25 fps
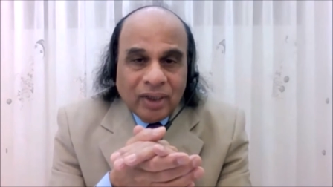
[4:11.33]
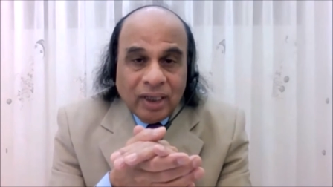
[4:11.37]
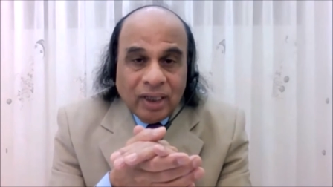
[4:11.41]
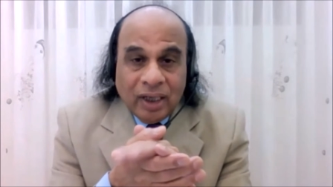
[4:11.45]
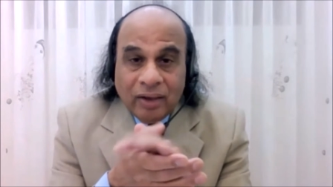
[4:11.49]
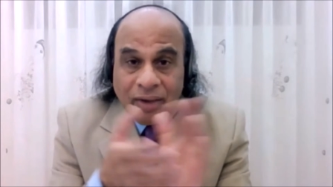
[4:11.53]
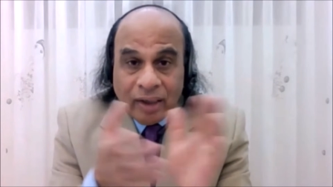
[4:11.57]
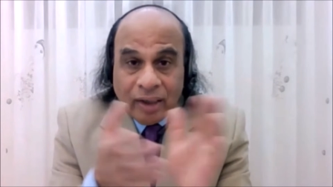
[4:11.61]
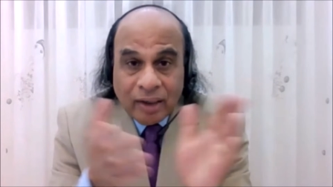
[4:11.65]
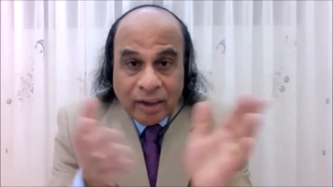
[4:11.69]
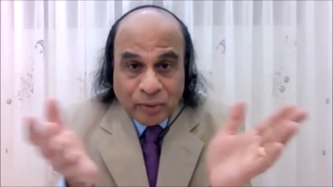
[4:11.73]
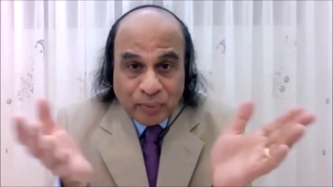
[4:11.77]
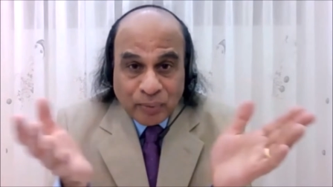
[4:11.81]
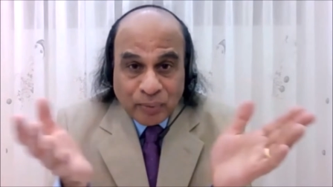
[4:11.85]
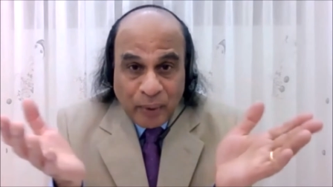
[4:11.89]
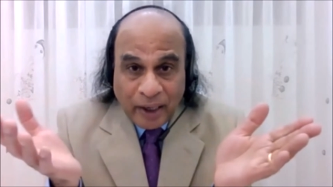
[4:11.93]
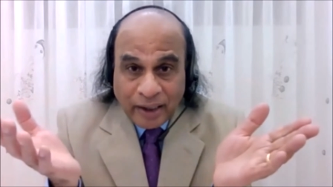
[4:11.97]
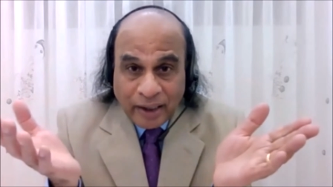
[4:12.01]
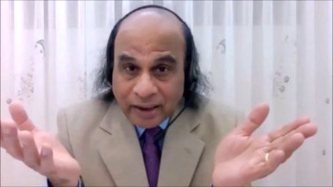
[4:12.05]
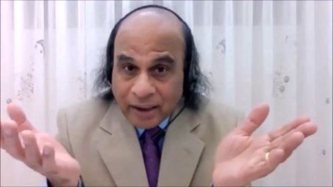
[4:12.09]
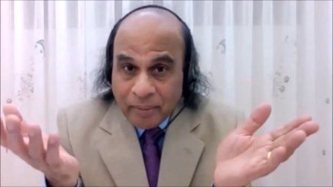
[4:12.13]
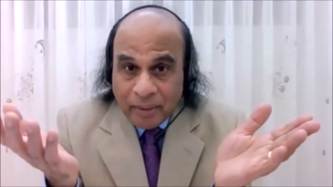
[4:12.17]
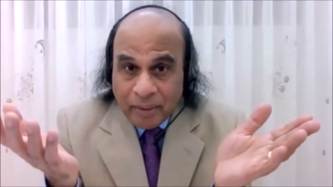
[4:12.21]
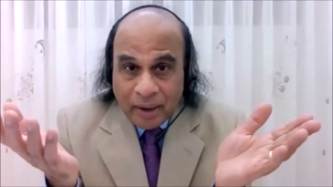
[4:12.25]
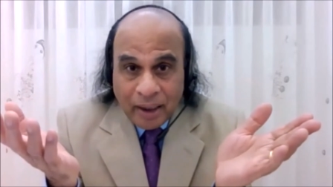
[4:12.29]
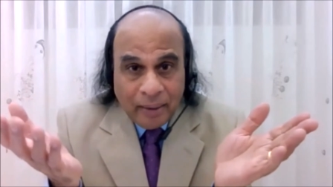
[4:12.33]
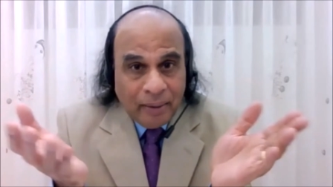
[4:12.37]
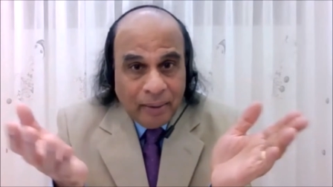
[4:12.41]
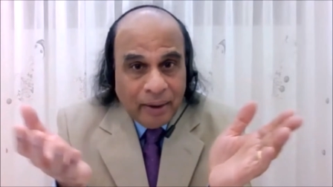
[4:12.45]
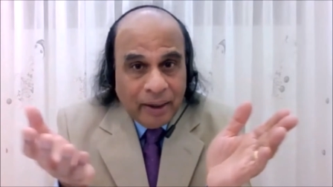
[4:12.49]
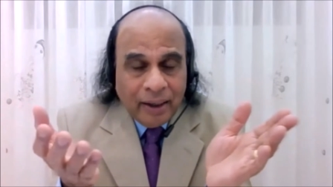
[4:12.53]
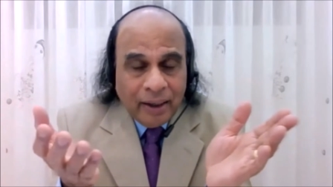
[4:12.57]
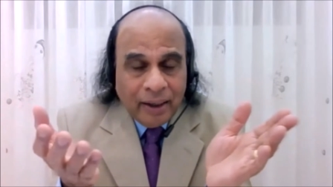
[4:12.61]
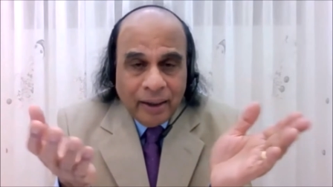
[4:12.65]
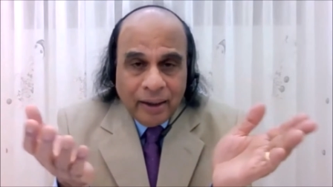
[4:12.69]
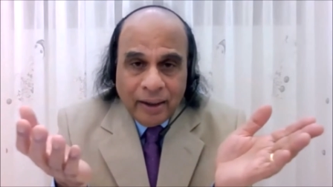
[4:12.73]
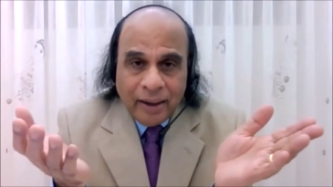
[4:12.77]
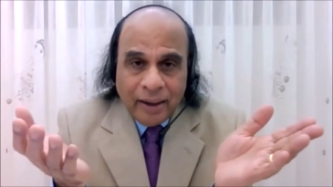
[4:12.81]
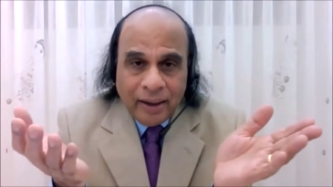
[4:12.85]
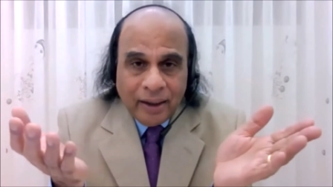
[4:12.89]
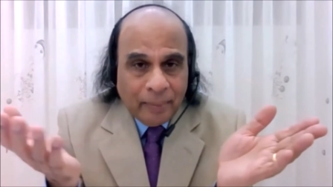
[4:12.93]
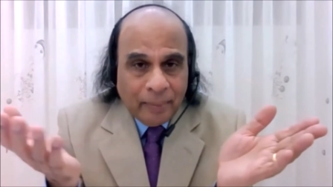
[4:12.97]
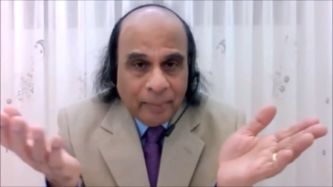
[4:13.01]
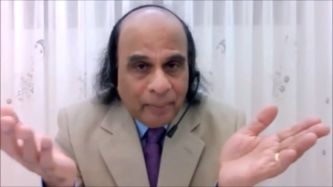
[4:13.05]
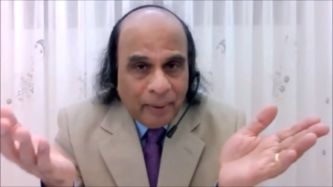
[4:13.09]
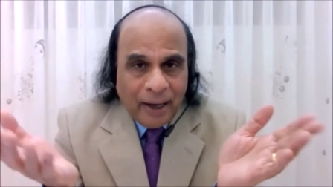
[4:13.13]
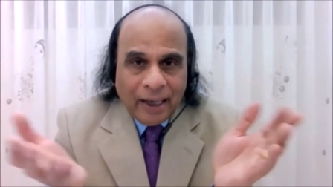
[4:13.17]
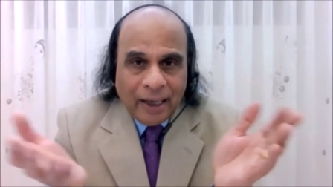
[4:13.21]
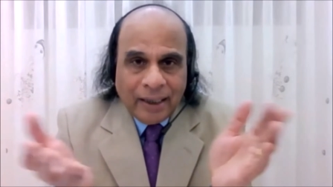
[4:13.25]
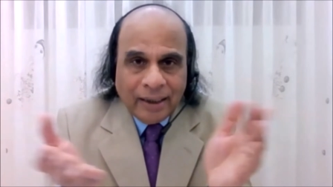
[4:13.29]
They were expecting maybe in
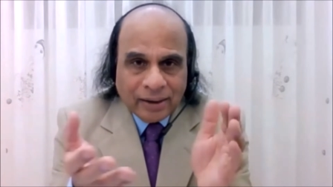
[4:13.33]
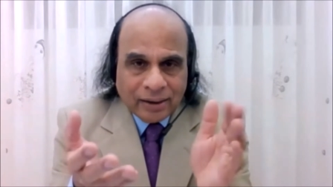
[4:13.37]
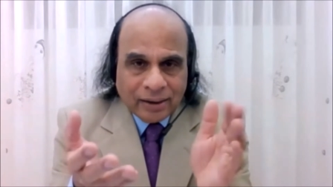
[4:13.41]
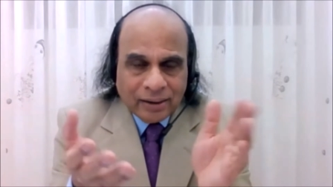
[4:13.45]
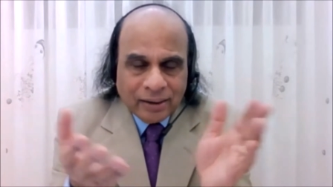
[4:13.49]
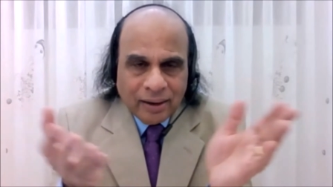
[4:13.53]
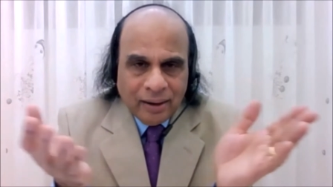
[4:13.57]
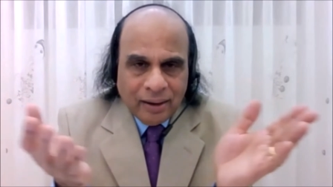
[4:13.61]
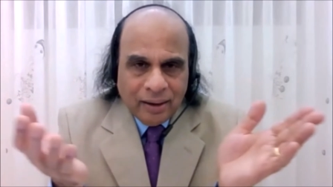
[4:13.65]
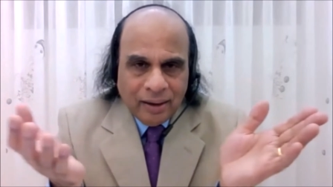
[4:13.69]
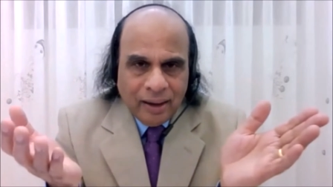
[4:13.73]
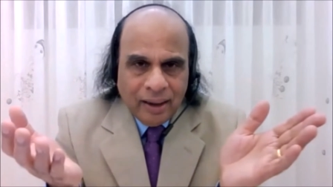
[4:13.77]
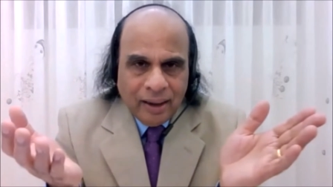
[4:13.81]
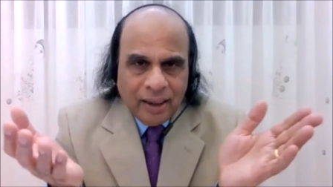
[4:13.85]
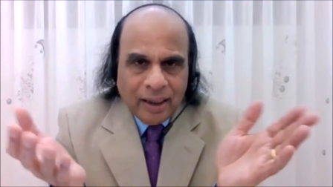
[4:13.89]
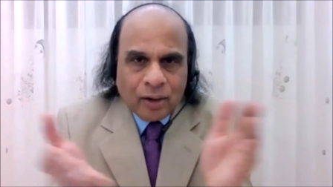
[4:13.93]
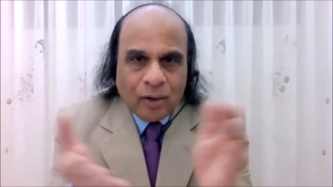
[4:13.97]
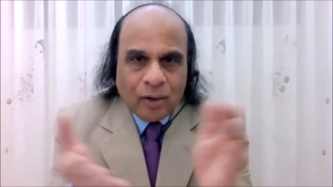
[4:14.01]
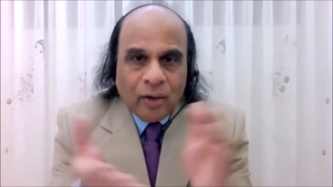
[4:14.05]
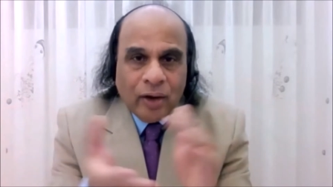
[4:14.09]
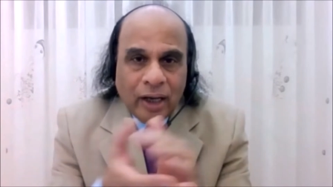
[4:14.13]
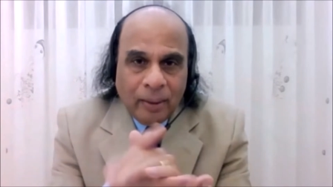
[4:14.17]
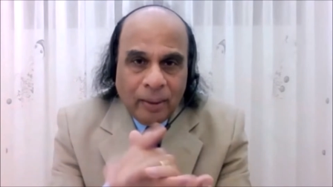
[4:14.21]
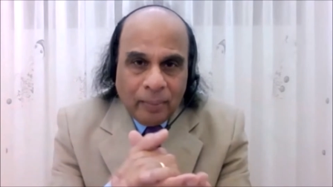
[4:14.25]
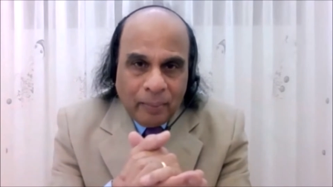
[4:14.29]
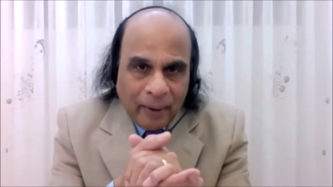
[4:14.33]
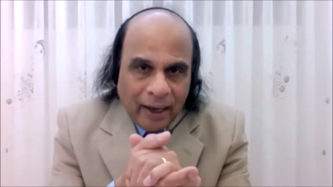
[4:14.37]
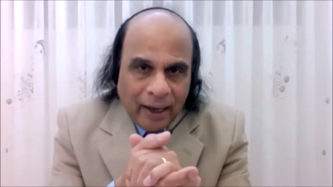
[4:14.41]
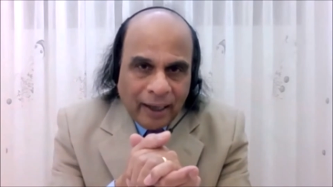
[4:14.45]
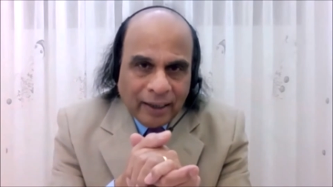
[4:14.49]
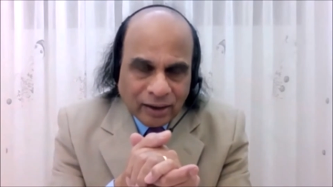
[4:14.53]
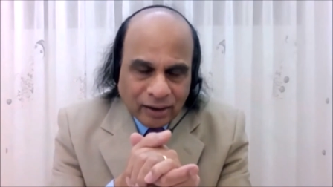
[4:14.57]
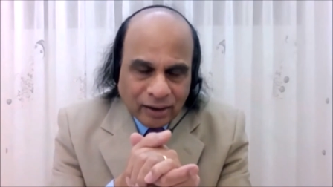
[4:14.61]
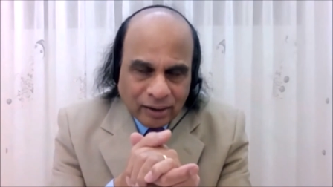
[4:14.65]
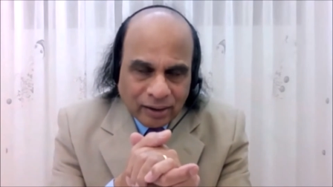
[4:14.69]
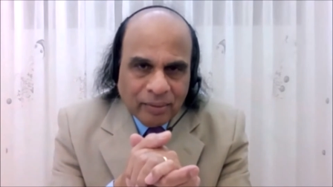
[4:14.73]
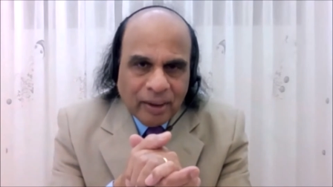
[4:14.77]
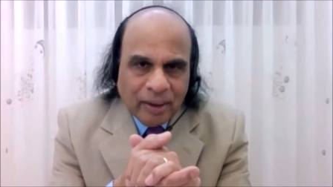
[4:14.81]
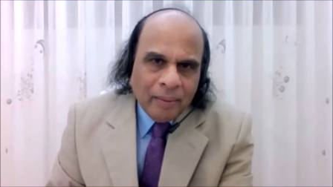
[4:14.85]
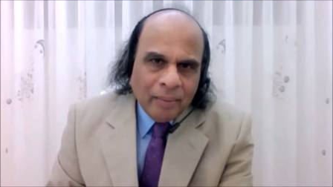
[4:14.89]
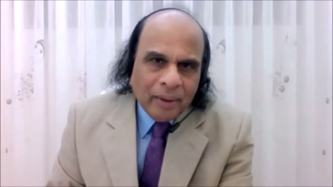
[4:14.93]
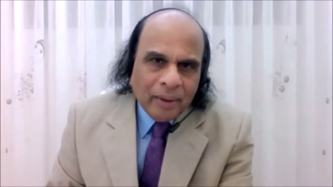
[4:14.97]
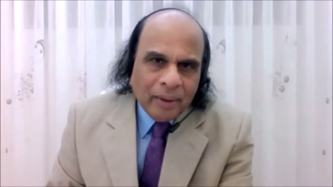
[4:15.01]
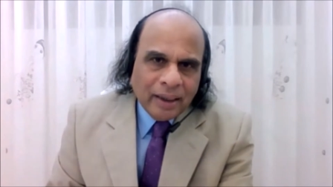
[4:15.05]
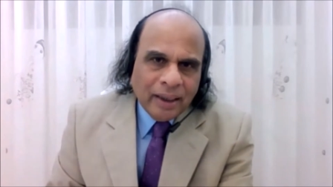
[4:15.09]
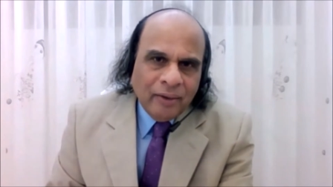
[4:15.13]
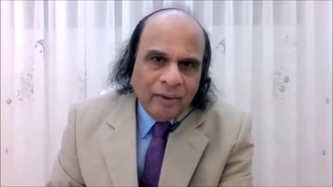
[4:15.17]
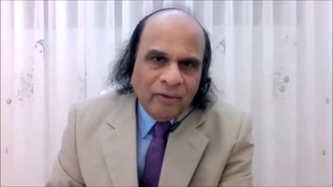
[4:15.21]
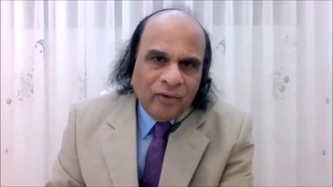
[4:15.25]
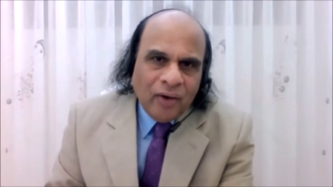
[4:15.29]
a palace, a royal palace.
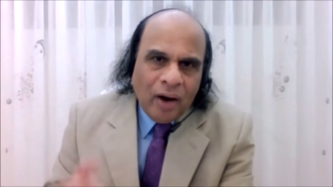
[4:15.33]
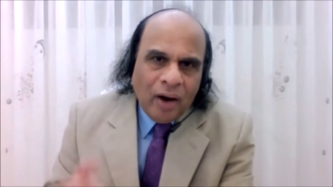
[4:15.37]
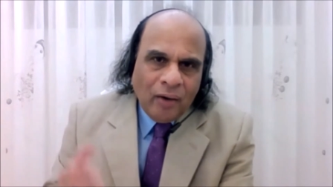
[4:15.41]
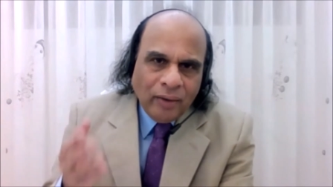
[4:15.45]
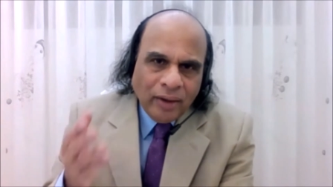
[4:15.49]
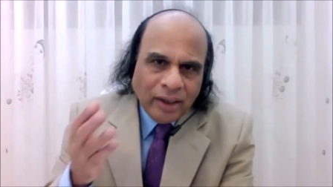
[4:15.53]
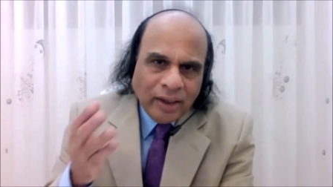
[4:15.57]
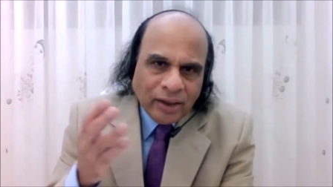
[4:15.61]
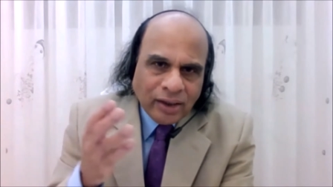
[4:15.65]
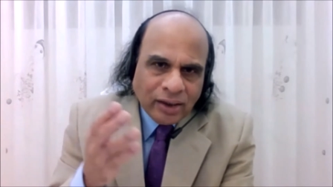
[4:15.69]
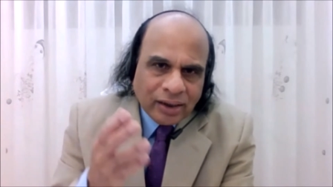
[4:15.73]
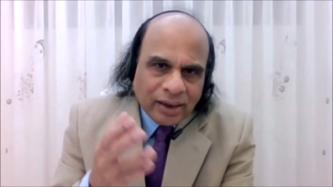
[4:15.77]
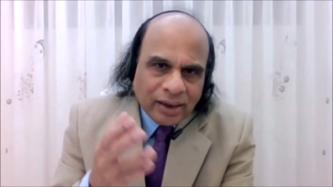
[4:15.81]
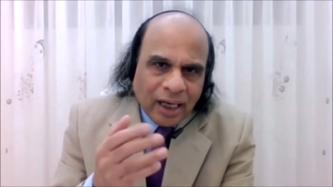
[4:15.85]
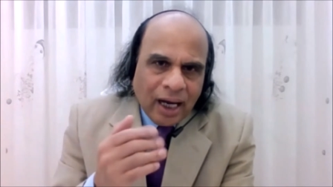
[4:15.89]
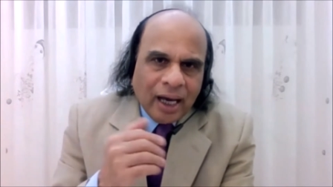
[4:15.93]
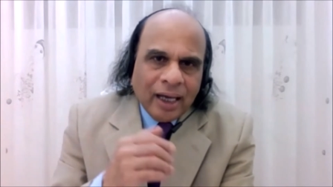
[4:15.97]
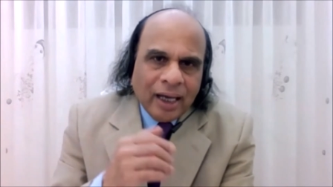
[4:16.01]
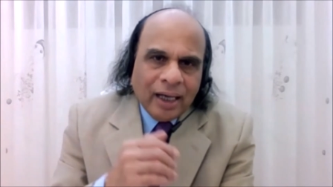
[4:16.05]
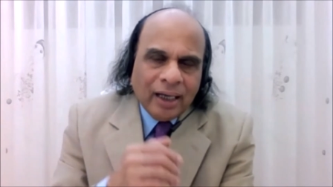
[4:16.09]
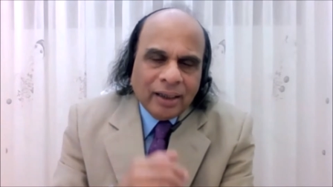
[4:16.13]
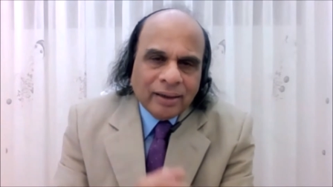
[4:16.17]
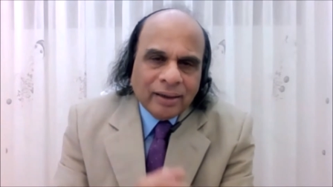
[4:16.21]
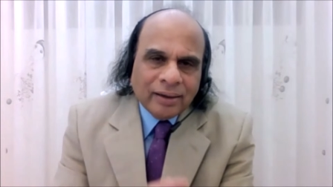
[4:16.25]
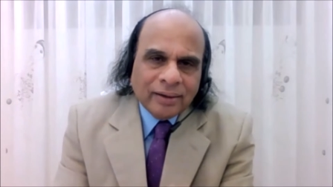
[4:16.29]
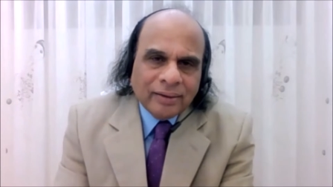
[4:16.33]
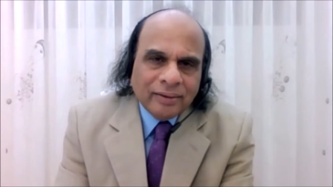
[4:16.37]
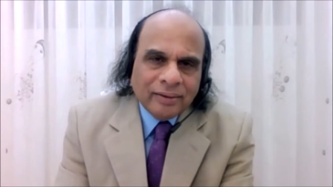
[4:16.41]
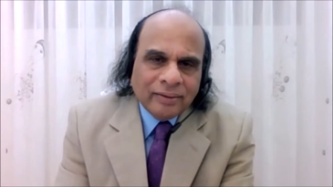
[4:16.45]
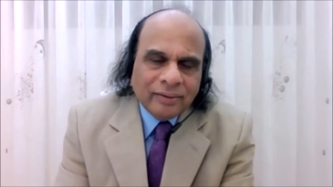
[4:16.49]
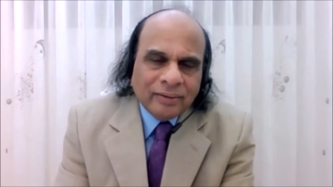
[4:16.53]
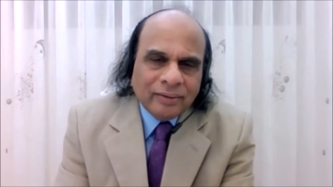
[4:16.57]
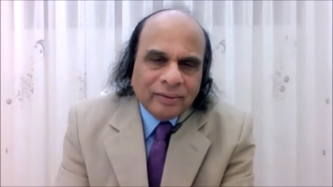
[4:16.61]
But they found this child